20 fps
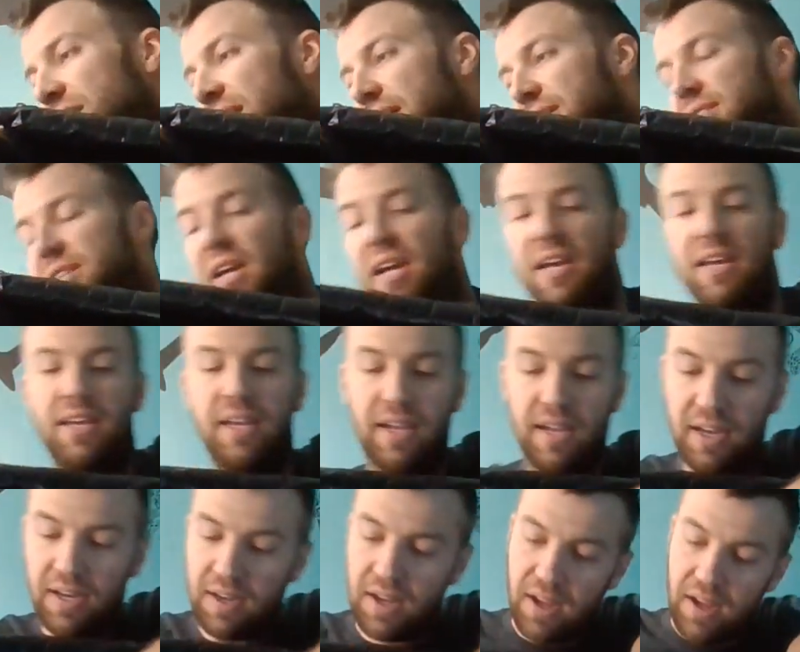you're not
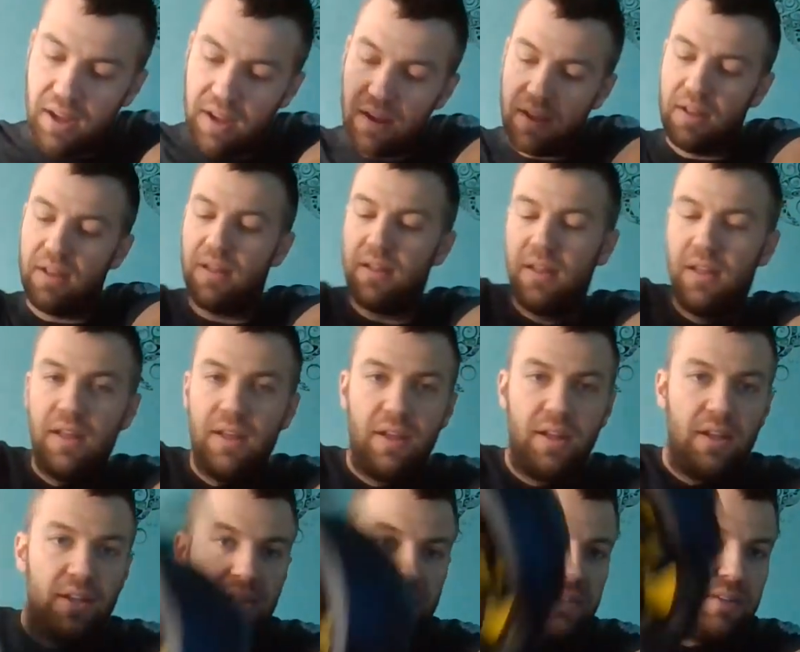taking
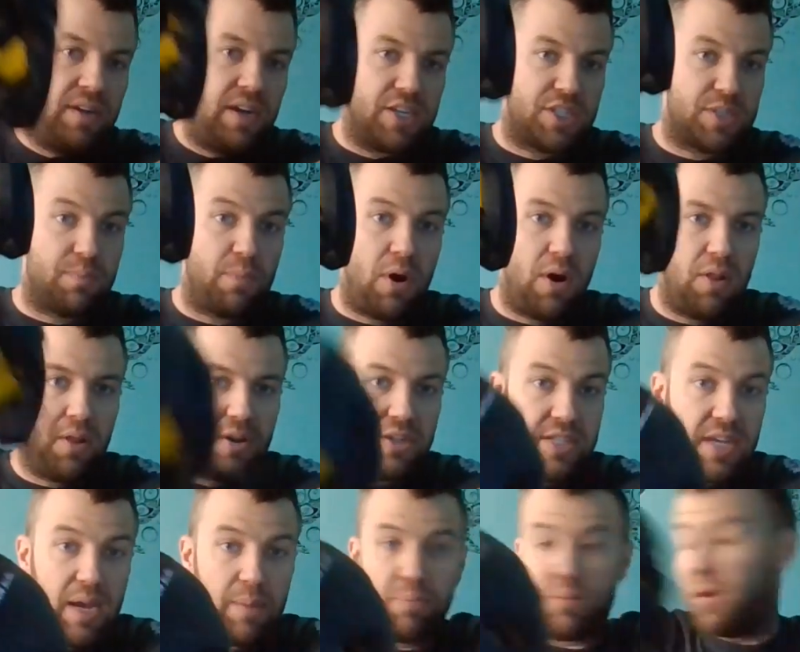a
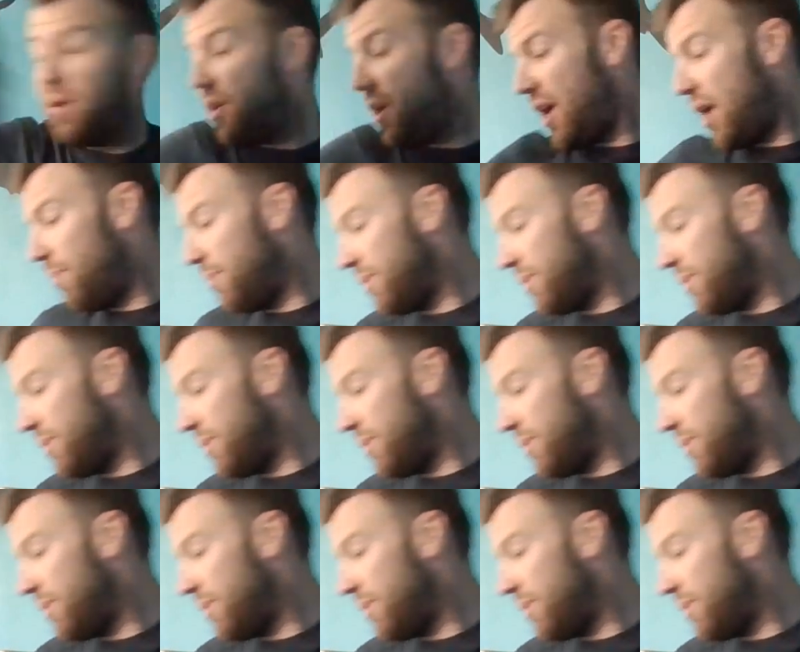smaller type roadie